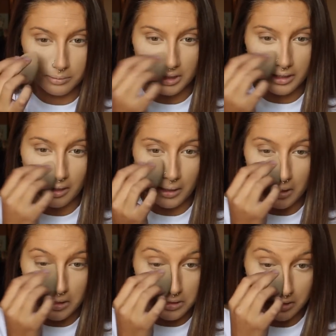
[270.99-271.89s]

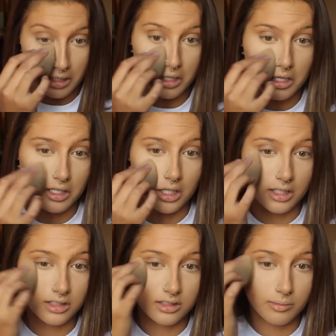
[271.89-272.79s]
because it
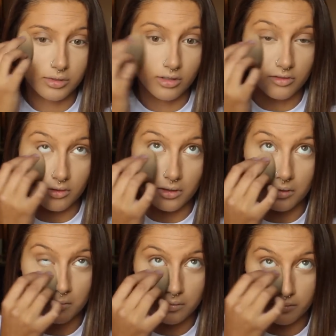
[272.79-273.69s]
is beautiful.